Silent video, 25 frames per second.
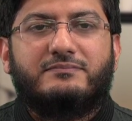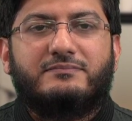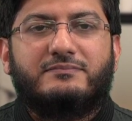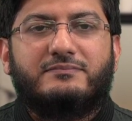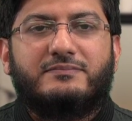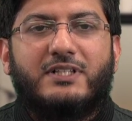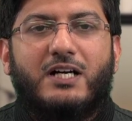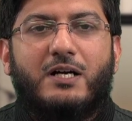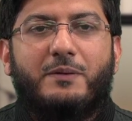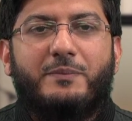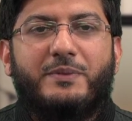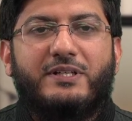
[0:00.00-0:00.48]

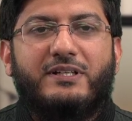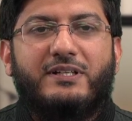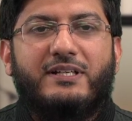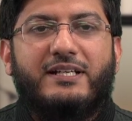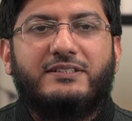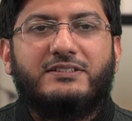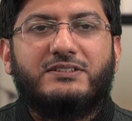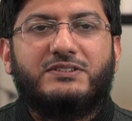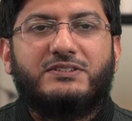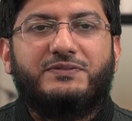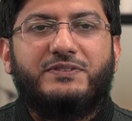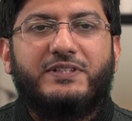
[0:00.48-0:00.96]
How many
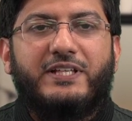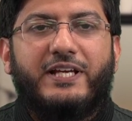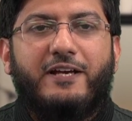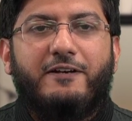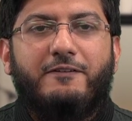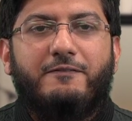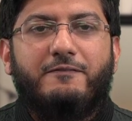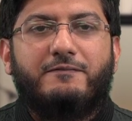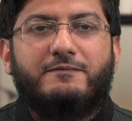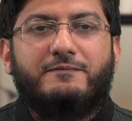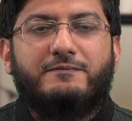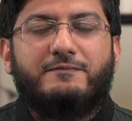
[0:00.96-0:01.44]
letters we
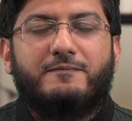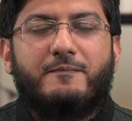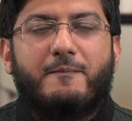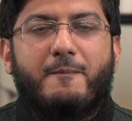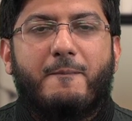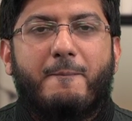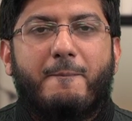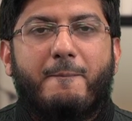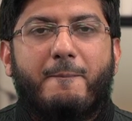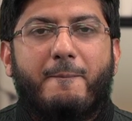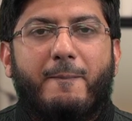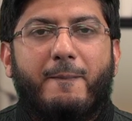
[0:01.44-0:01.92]
have?
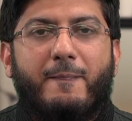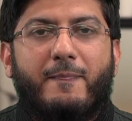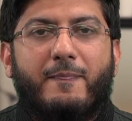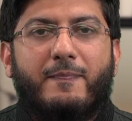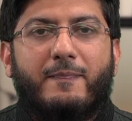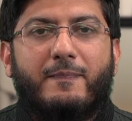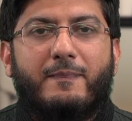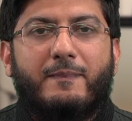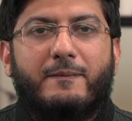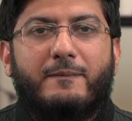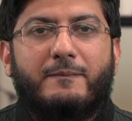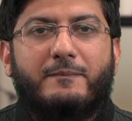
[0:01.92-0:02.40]

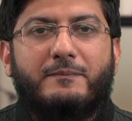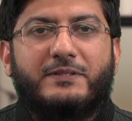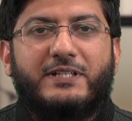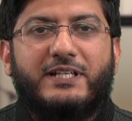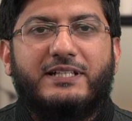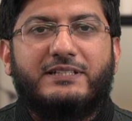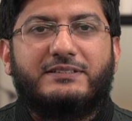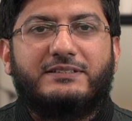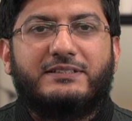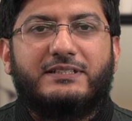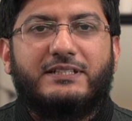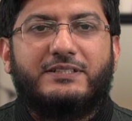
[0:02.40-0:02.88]

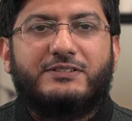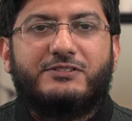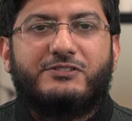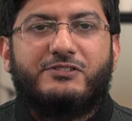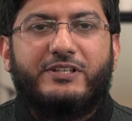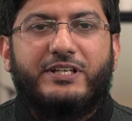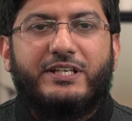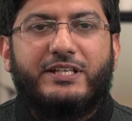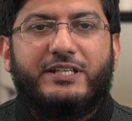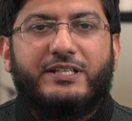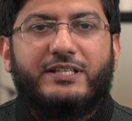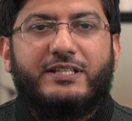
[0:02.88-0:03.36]
Yes,
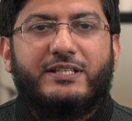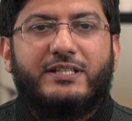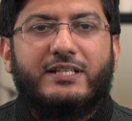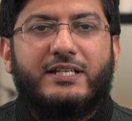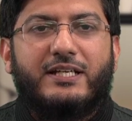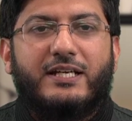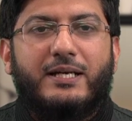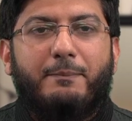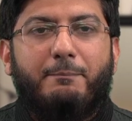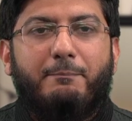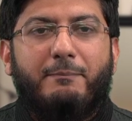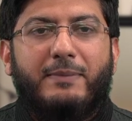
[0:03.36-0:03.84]
three.
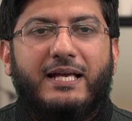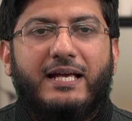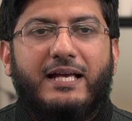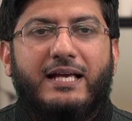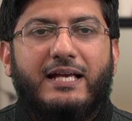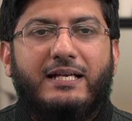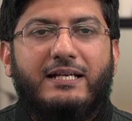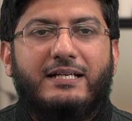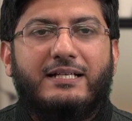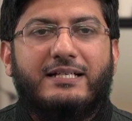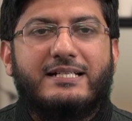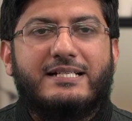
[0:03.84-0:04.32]

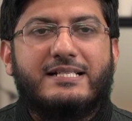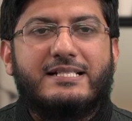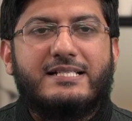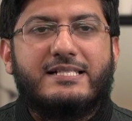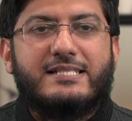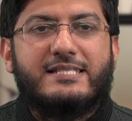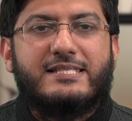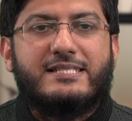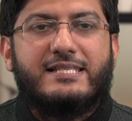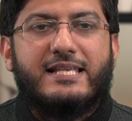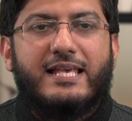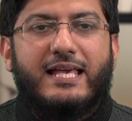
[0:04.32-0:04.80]
Ma,
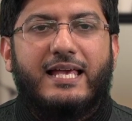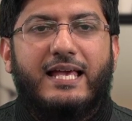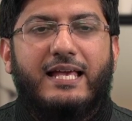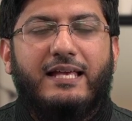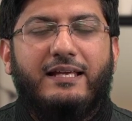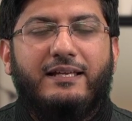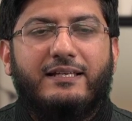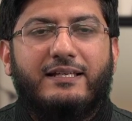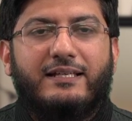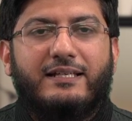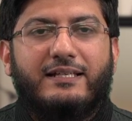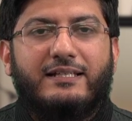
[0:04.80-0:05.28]
sa,
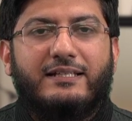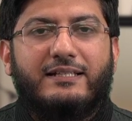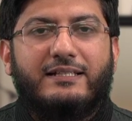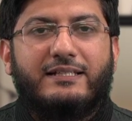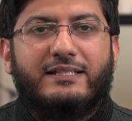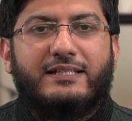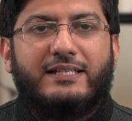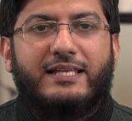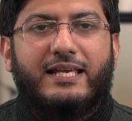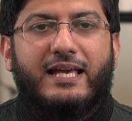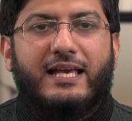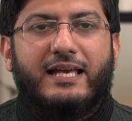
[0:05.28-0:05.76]

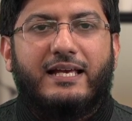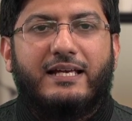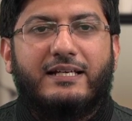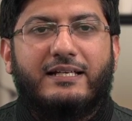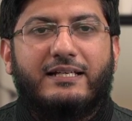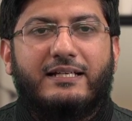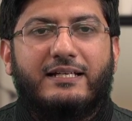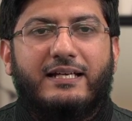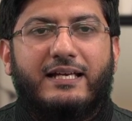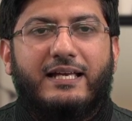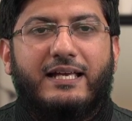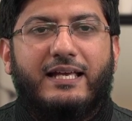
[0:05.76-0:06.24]
ka.
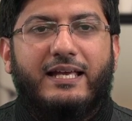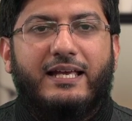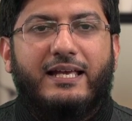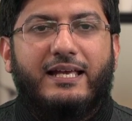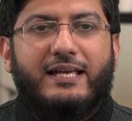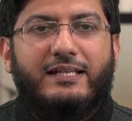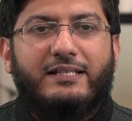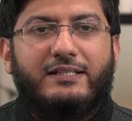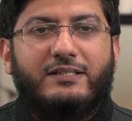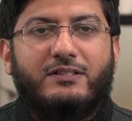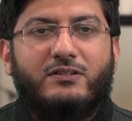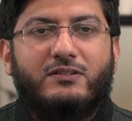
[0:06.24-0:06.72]

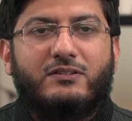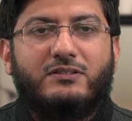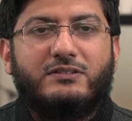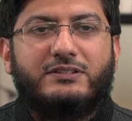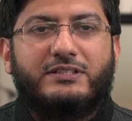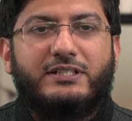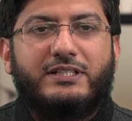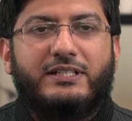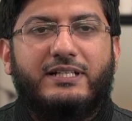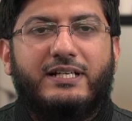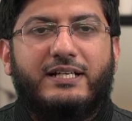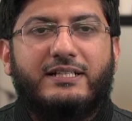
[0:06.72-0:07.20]
And all
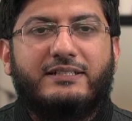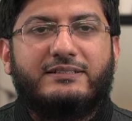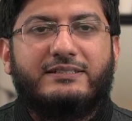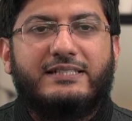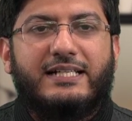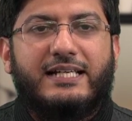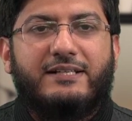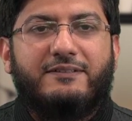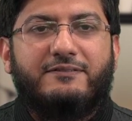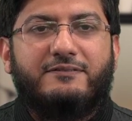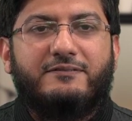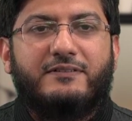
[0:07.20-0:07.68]
three letters
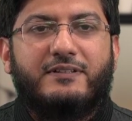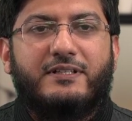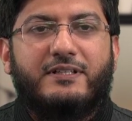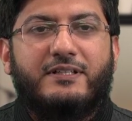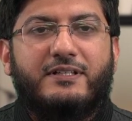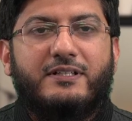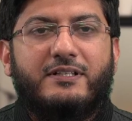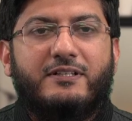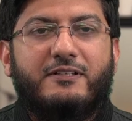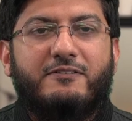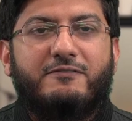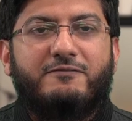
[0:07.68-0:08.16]
have
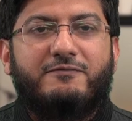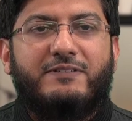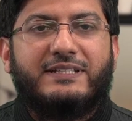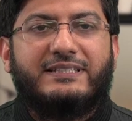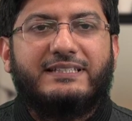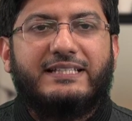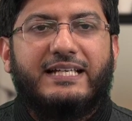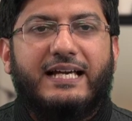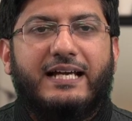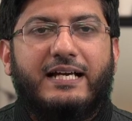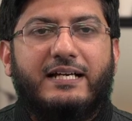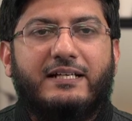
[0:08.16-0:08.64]

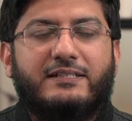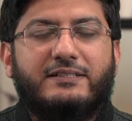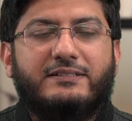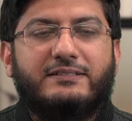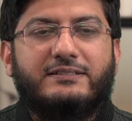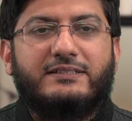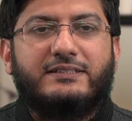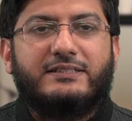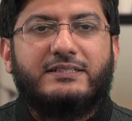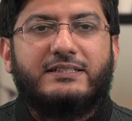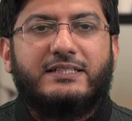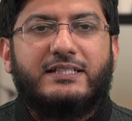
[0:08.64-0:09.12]
fatha.
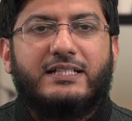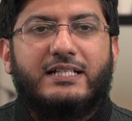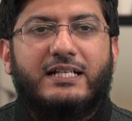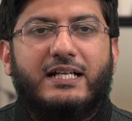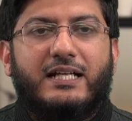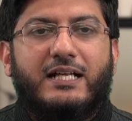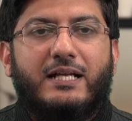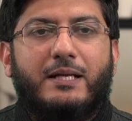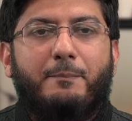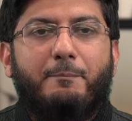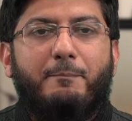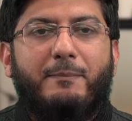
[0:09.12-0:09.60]

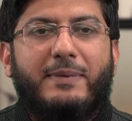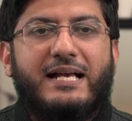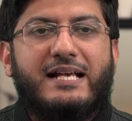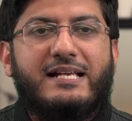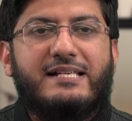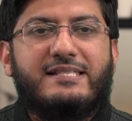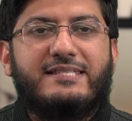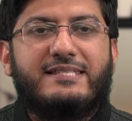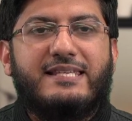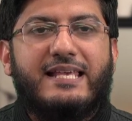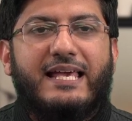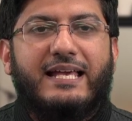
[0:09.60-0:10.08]

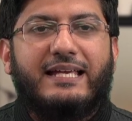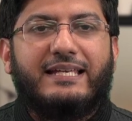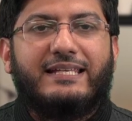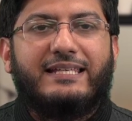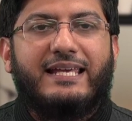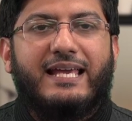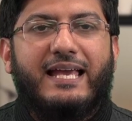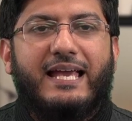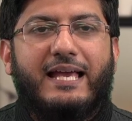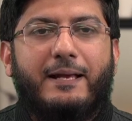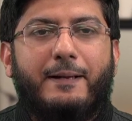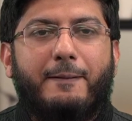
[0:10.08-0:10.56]

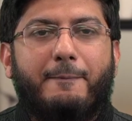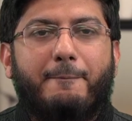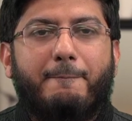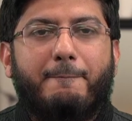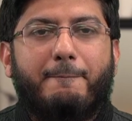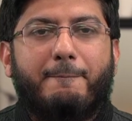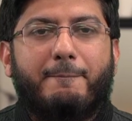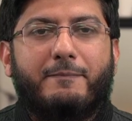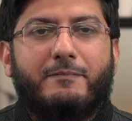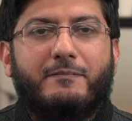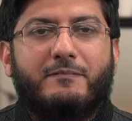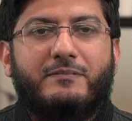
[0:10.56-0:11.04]
Masaka.
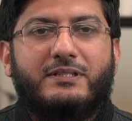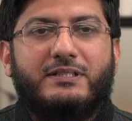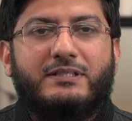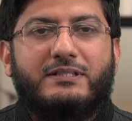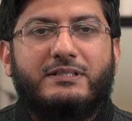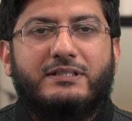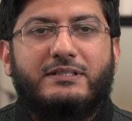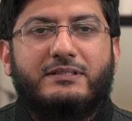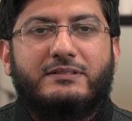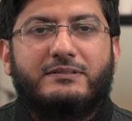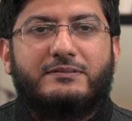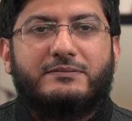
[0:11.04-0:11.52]

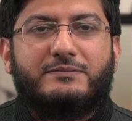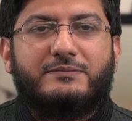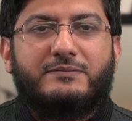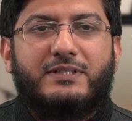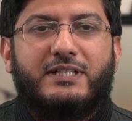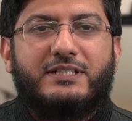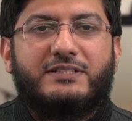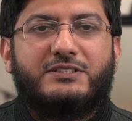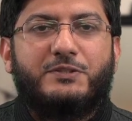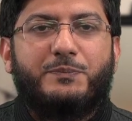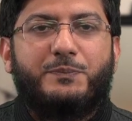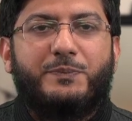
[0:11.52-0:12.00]

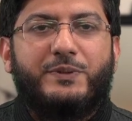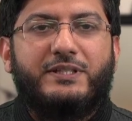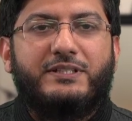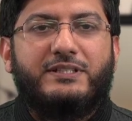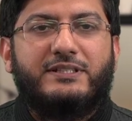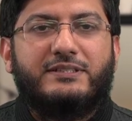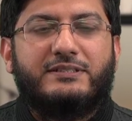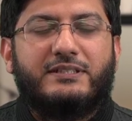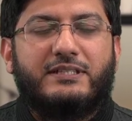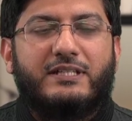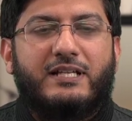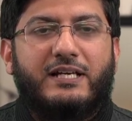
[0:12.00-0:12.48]
Let's repeat
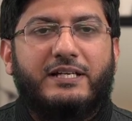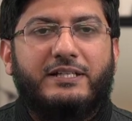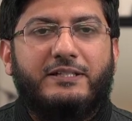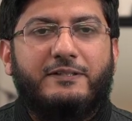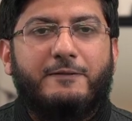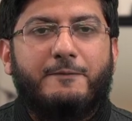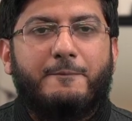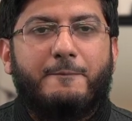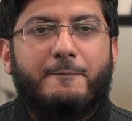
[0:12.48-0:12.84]
this line.